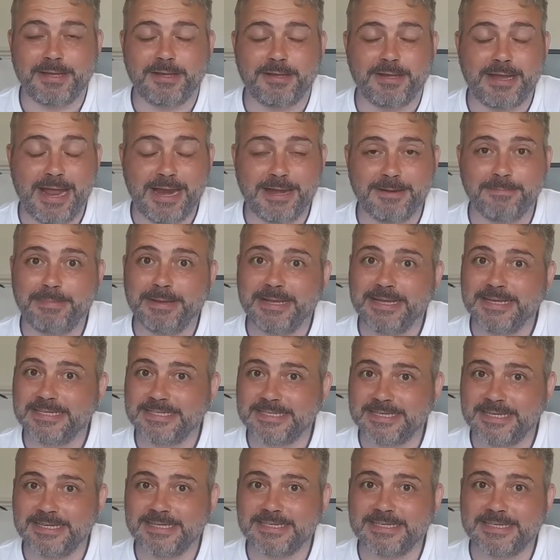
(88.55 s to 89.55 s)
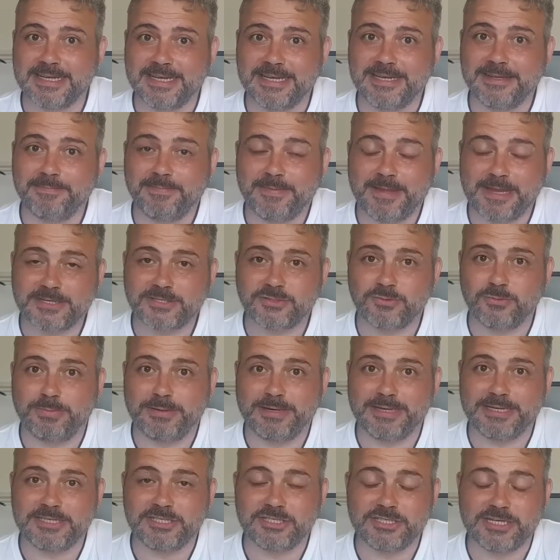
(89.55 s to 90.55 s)
uh, NPCC, National
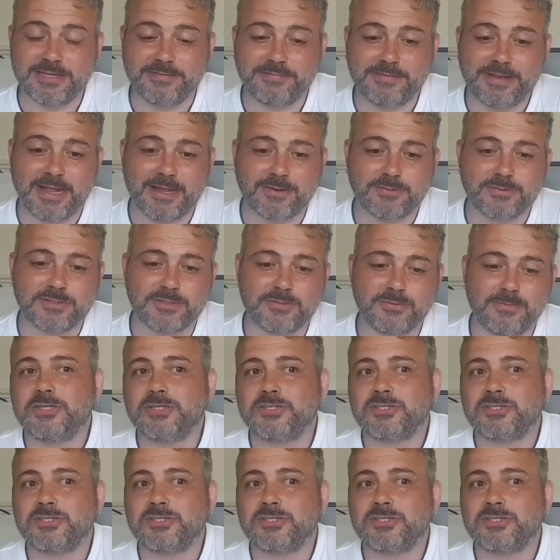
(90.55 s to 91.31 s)
Police Chief Council.